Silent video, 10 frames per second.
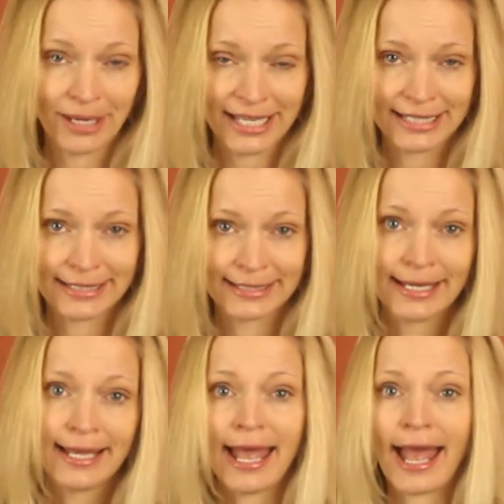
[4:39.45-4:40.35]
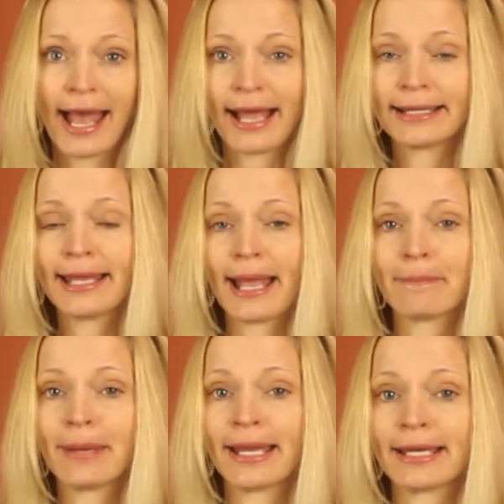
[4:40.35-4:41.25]
pins ad
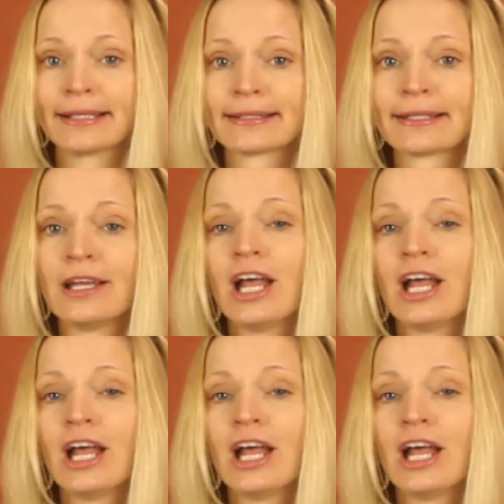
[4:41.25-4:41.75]
campaigns.